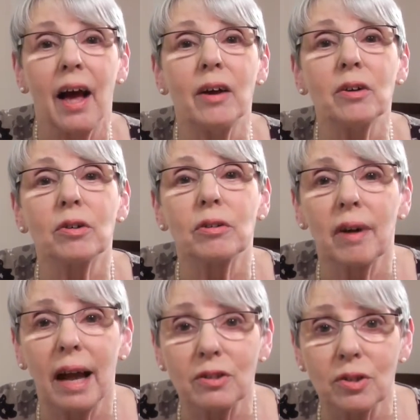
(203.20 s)
And
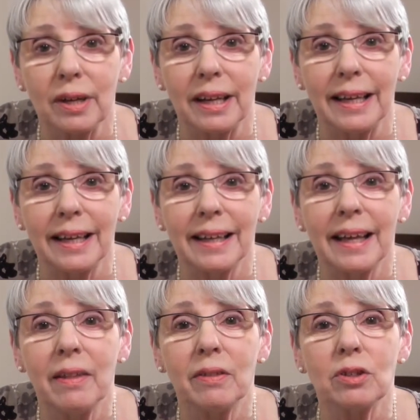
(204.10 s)
gradually
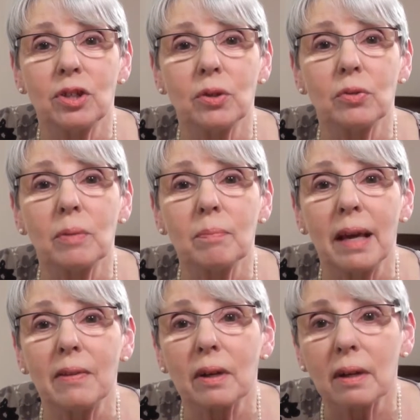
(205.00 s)
the children
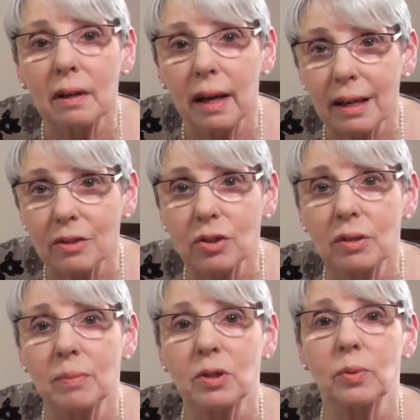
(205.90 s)
make the
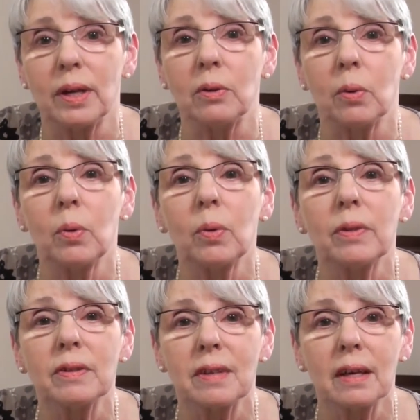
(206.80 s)
connection between all
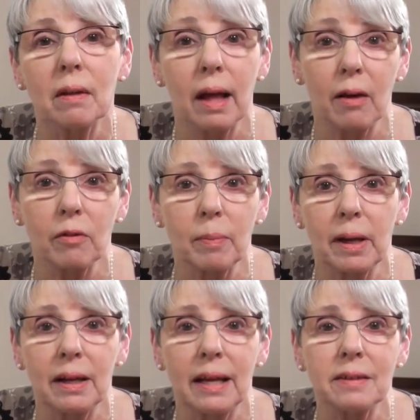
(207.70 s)
the single
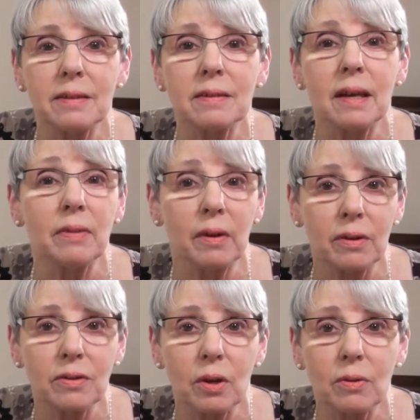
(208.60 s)
alphabet letters and their
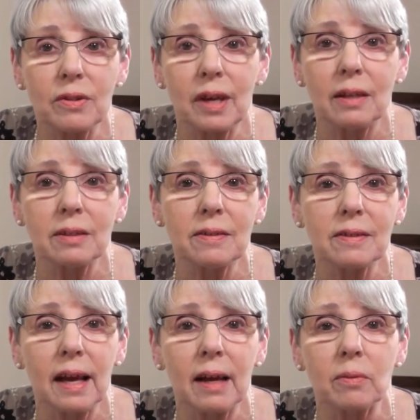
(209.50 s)
associated
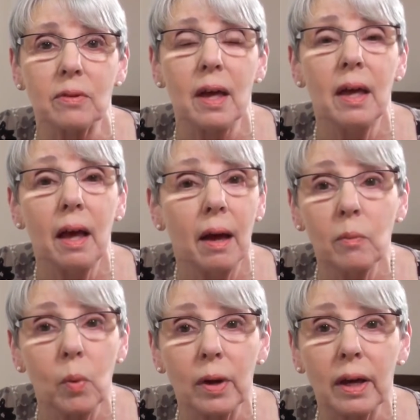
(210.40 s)
sounds
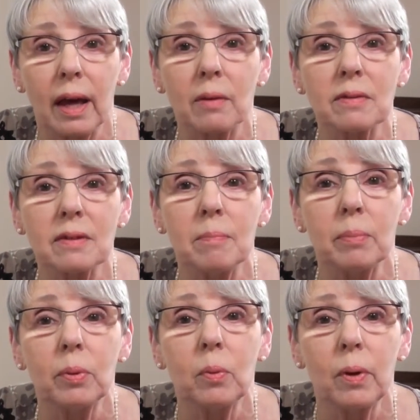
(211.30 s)
and work out
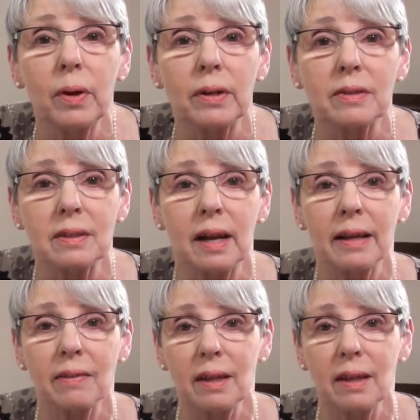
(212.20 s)
simple words like